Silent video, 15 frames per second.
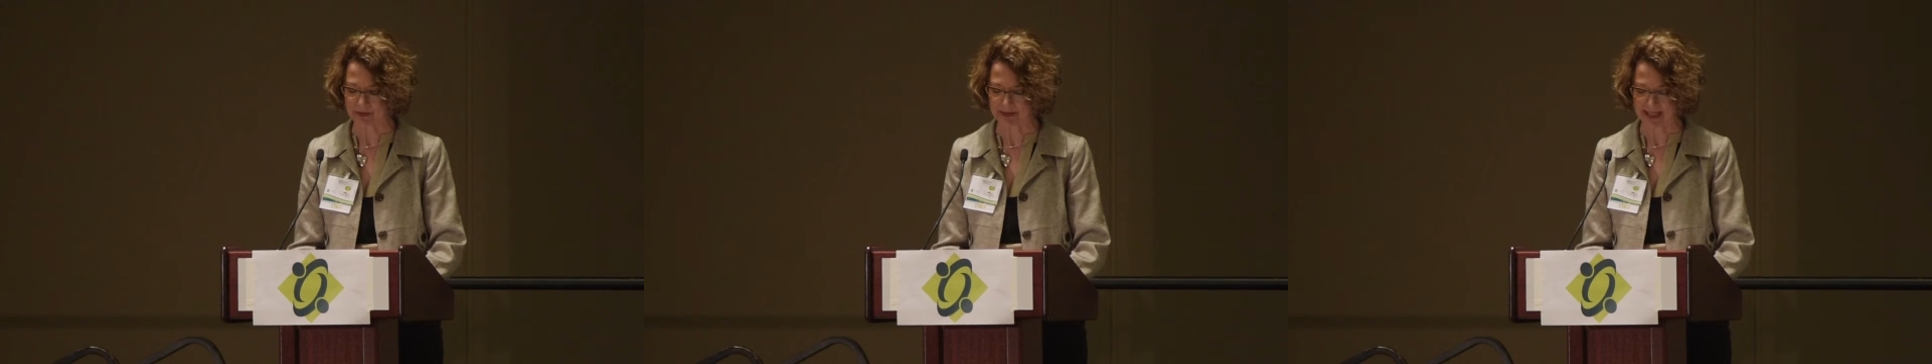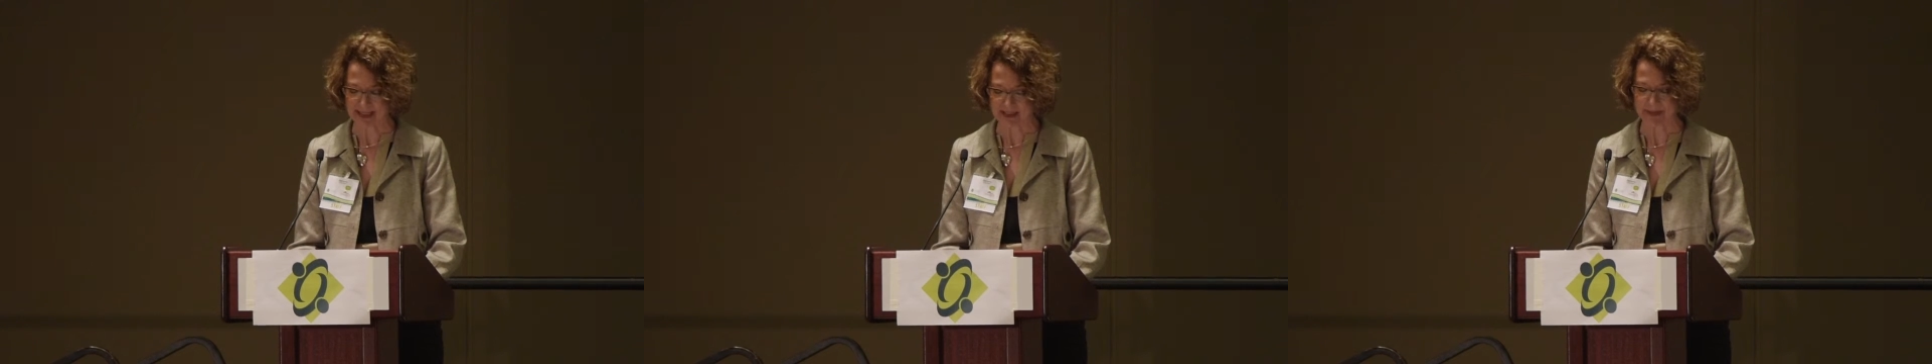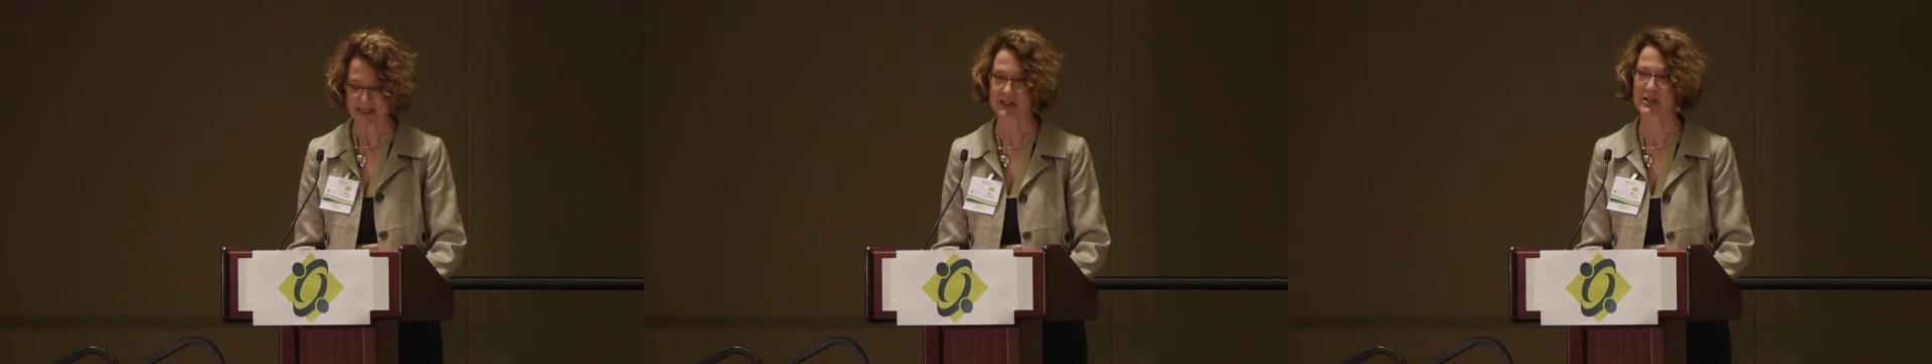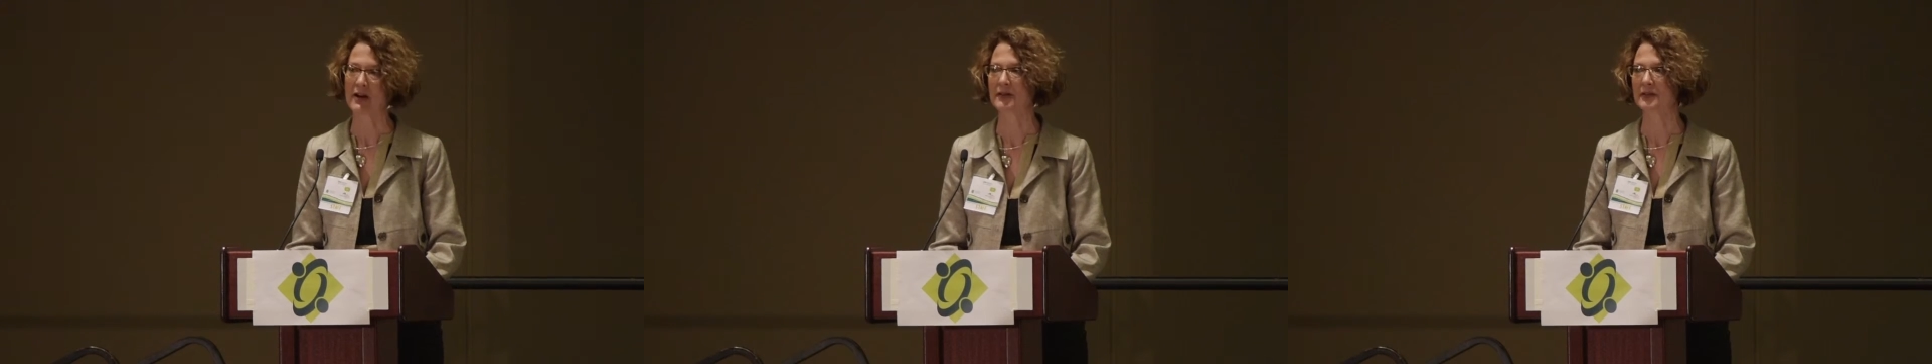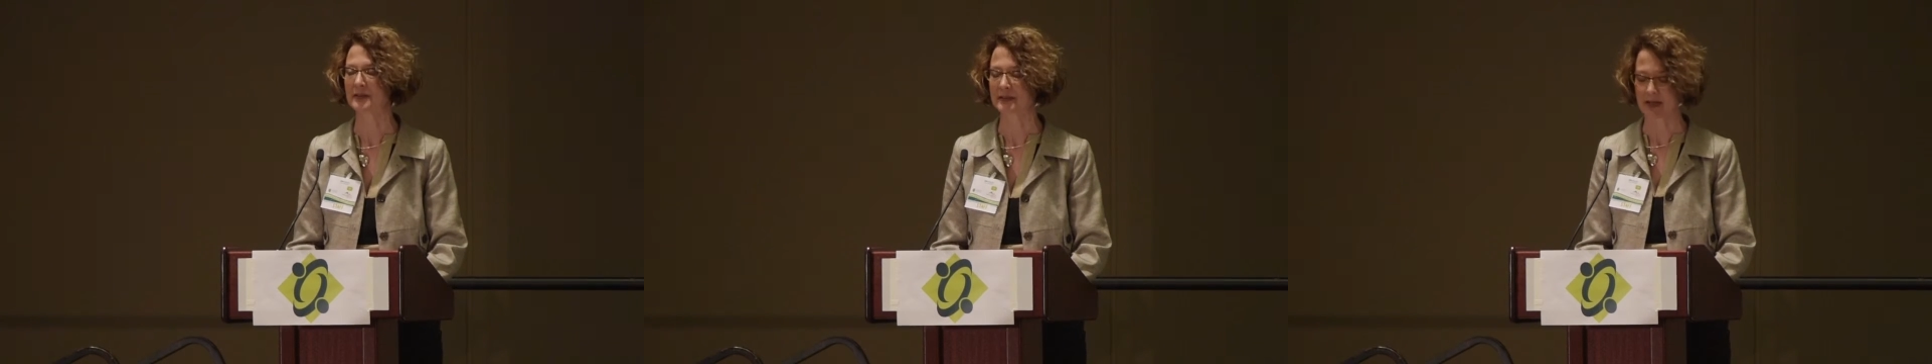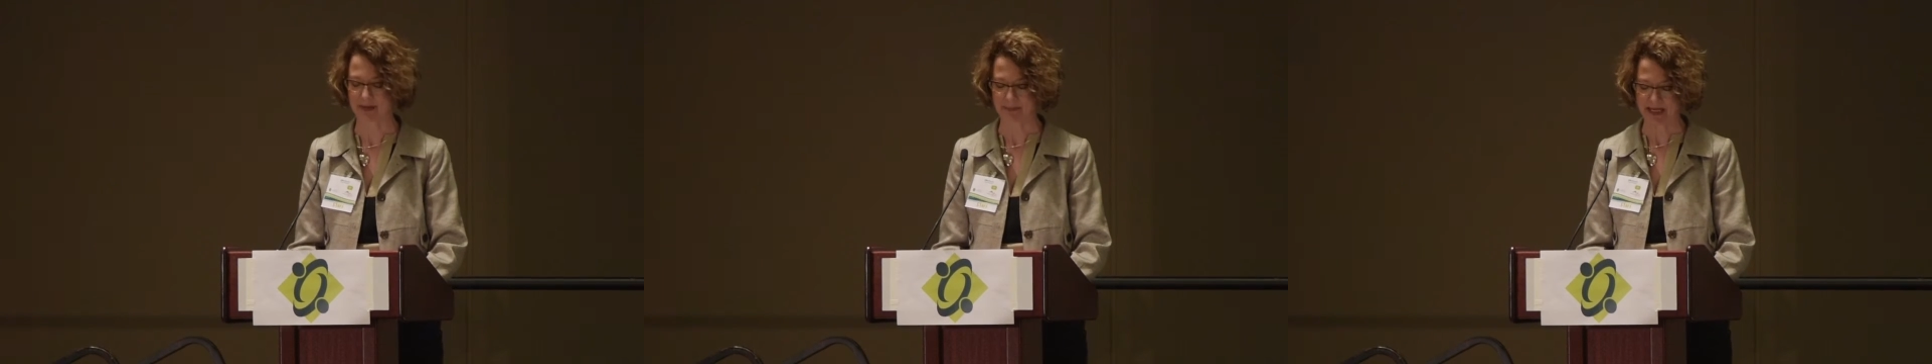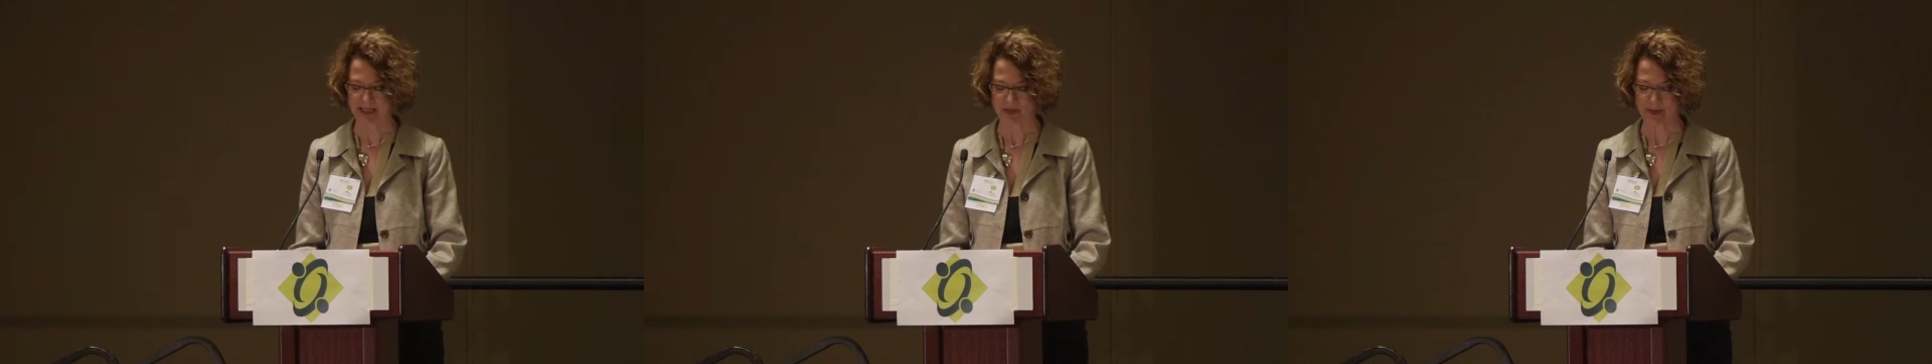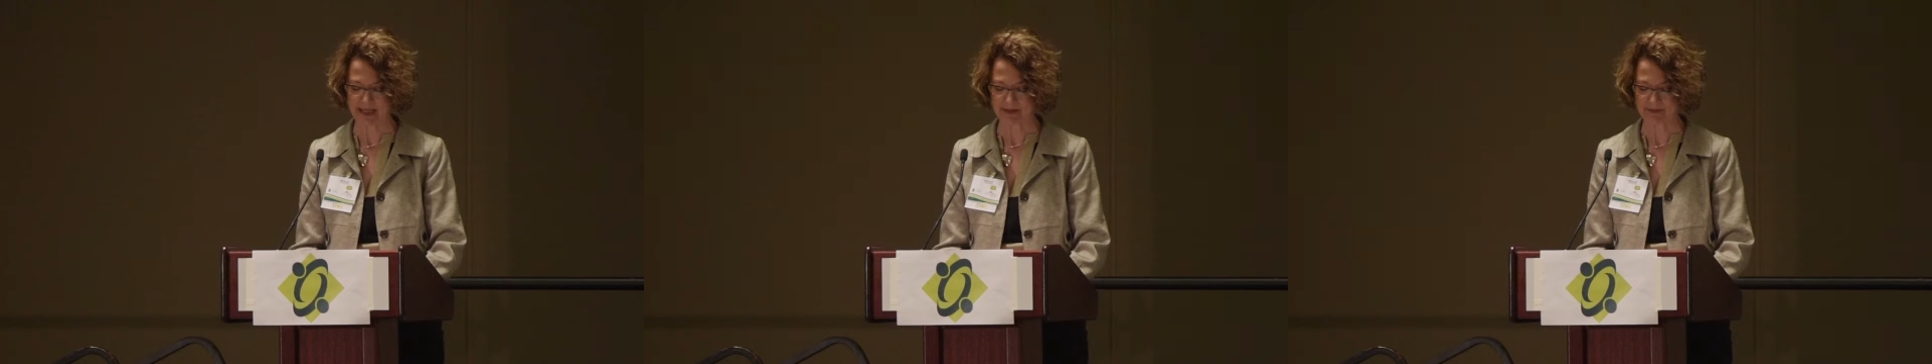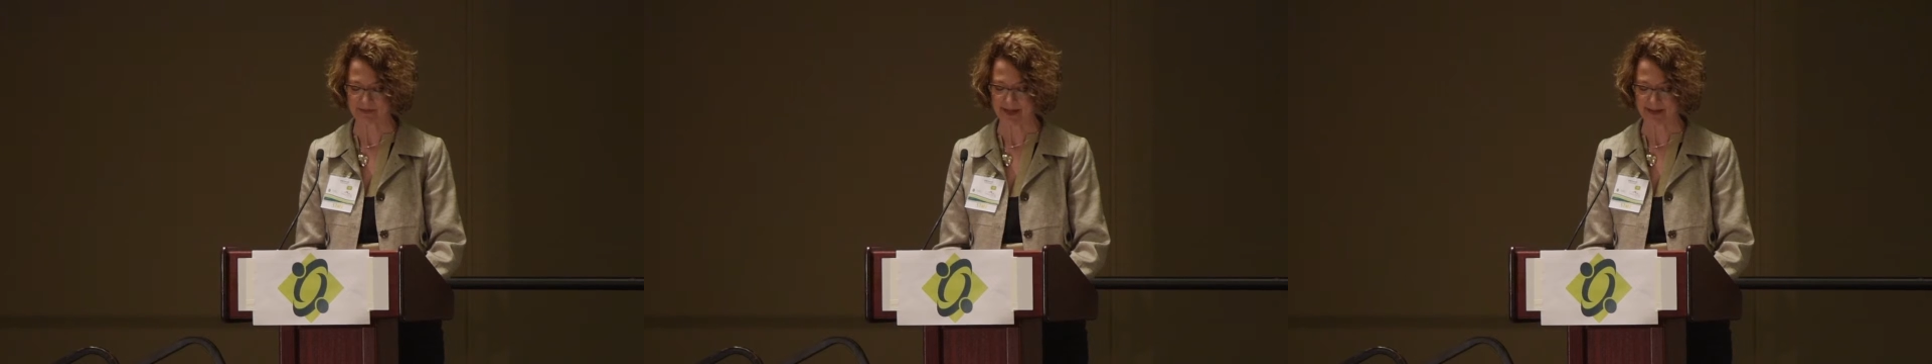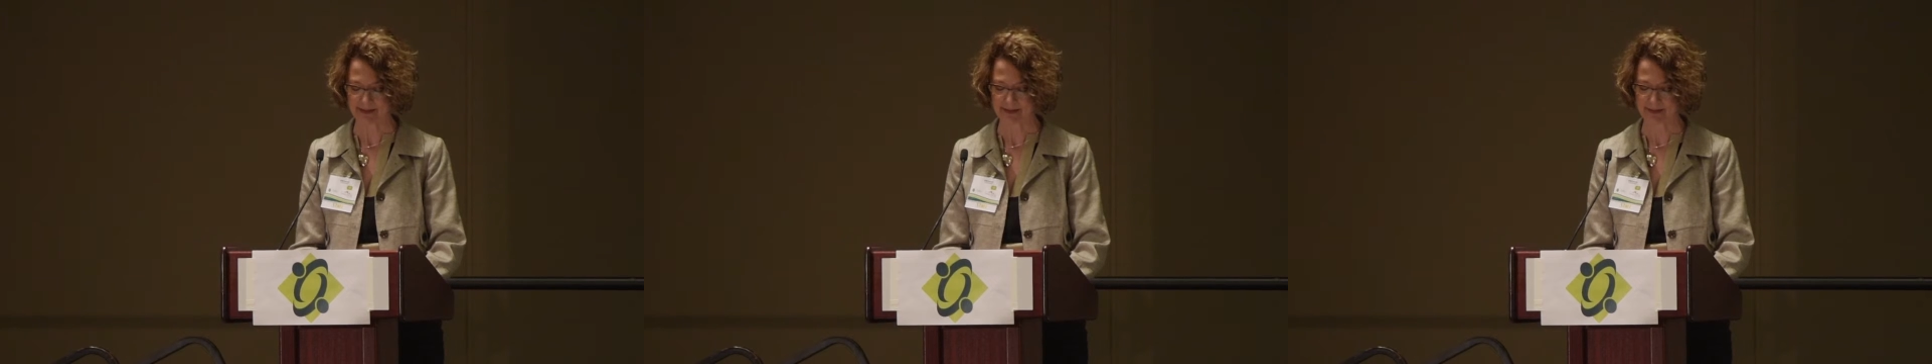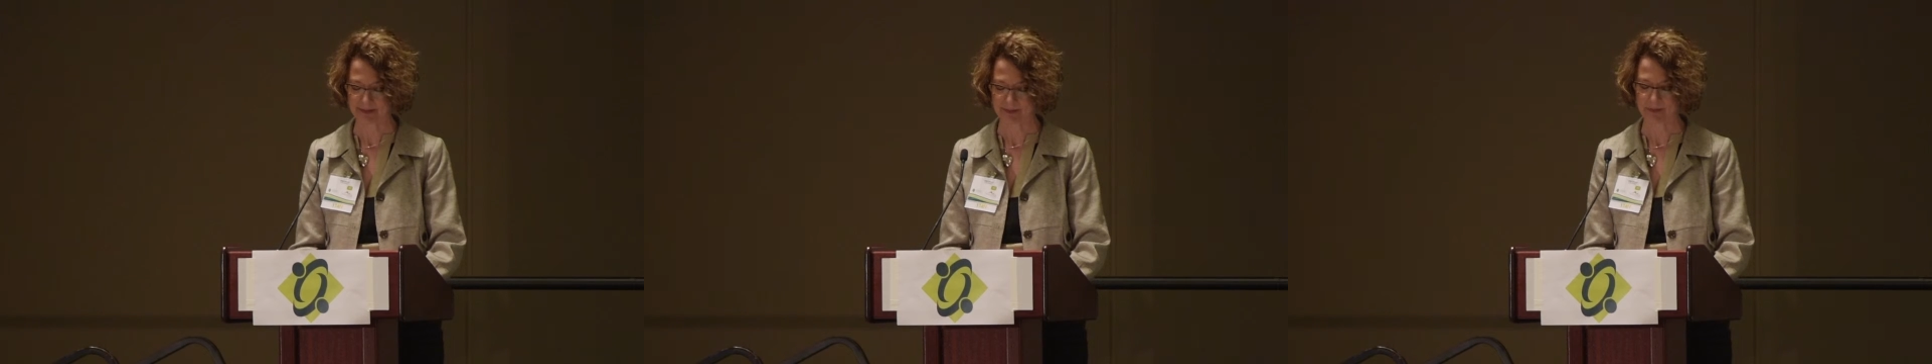Glenda MacDonald, on May 25th.